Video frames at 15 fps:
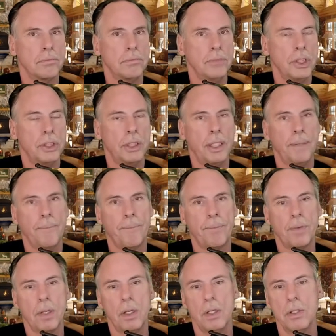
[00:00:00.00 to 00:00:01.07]
You see?
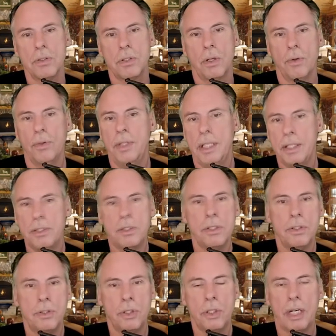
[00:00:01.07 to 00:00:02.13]
So this
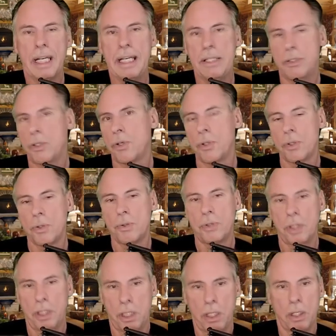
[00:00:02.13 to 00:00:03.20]
is your eternal
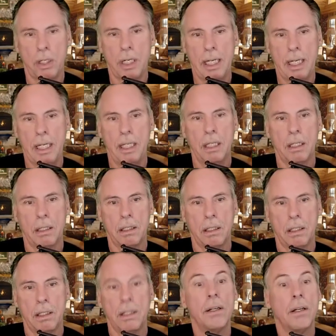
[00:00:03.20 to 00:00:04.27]
security,
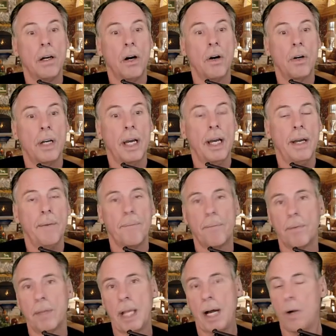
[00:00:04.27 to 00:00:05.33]
okay?
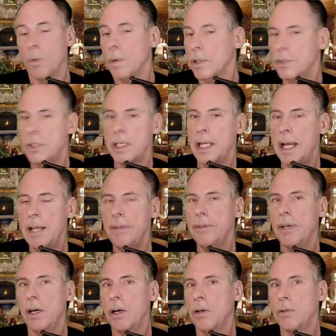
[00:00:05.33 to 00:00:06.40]
Now, once again,
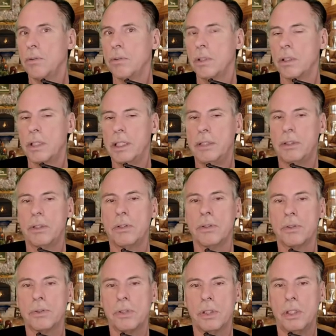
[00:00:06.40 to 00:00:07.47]
though, your
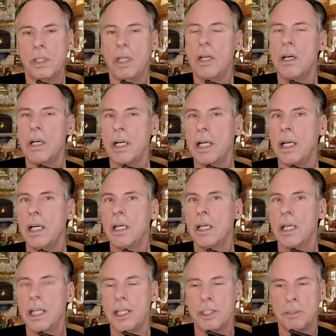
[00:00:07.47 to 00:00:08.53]
eternal security
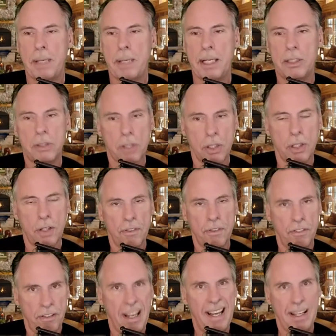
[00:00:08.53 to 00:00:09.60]
is based on
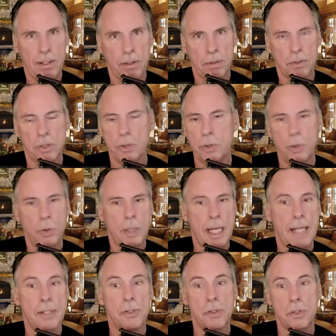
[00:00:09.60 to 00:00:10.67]
faith. Since you
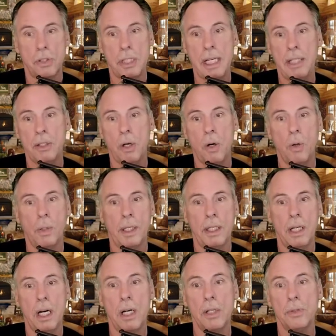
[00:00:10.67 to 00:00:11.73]
can't see the Holy
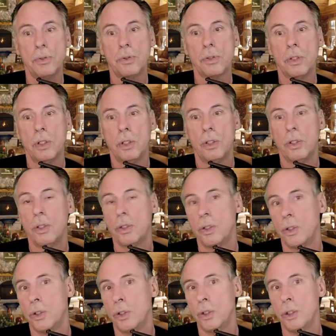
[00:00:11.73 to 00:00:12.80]
Ghost,
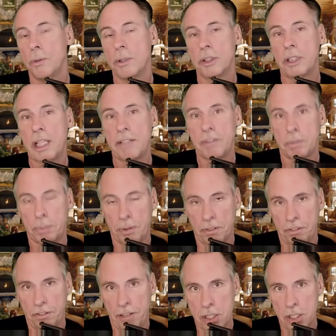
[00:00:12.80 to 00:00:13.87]
you must have a
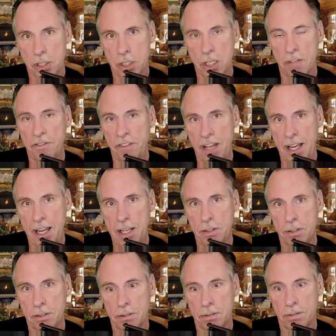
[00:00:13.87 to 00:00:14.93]
profession of
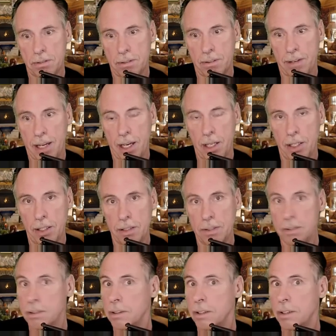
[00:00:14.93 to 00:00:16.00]
faith,
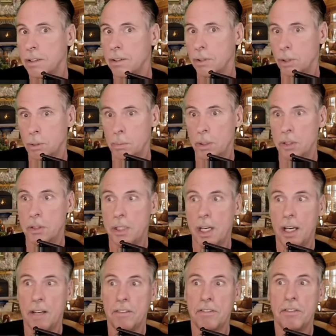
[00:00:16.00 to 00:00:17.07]
and you must
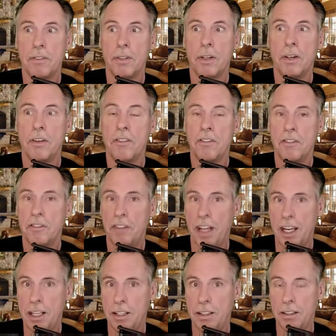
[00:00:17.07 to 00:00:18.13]
have
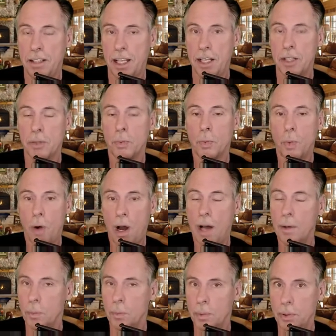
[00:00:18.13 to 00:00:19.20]
faith that is wrought
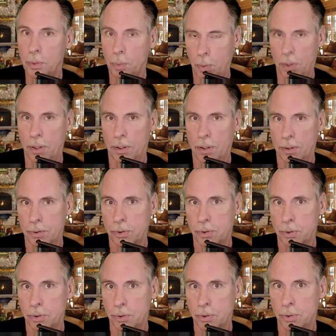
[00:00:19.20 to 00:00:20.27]
with works